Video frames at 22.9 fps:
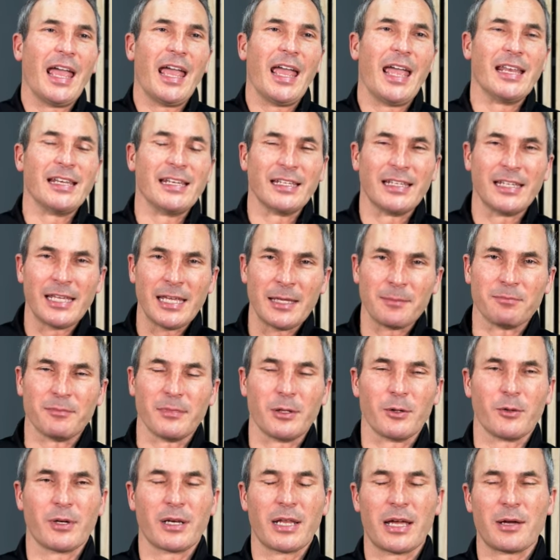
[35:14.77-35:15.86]
And it hit
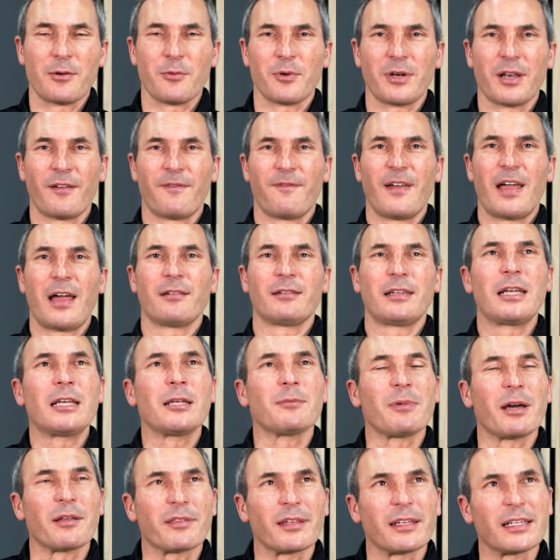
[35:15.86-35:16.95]
me when I found out
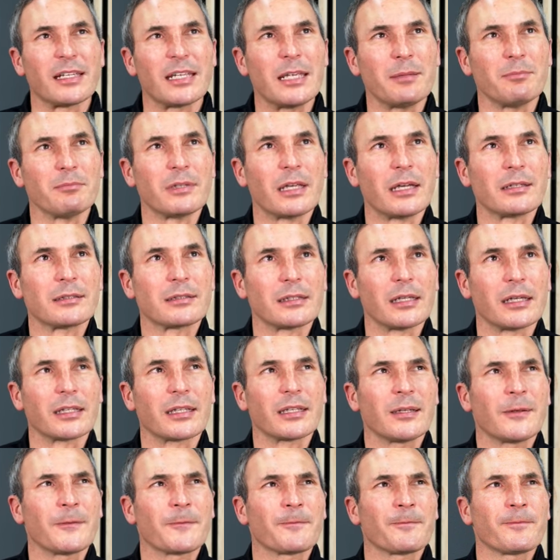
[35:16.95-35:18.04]
about that. It hit me. I was like,
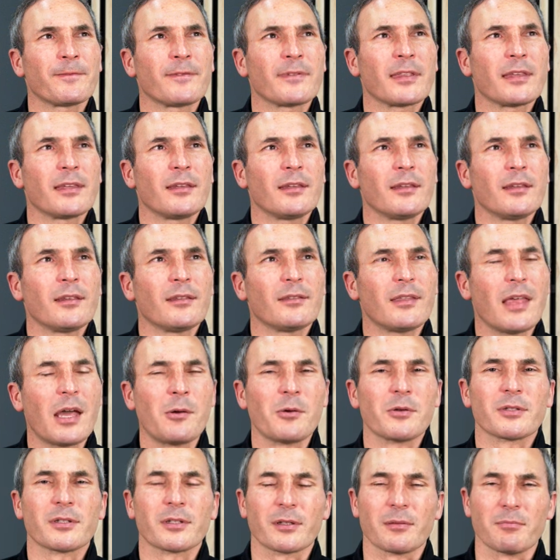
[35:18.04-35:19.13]
that
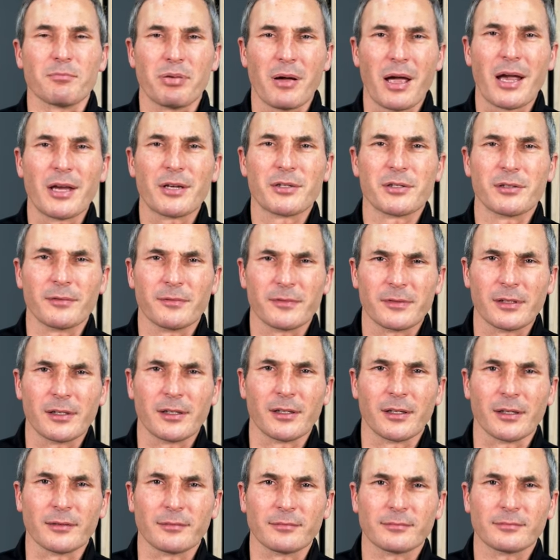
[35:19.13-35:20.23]
was the compassion of
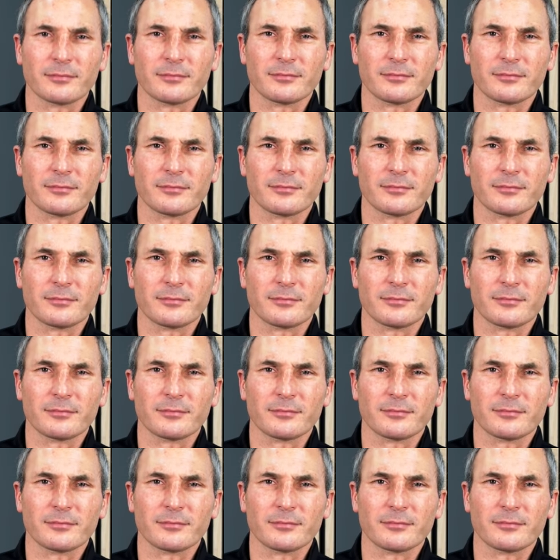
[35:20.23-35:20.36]
God.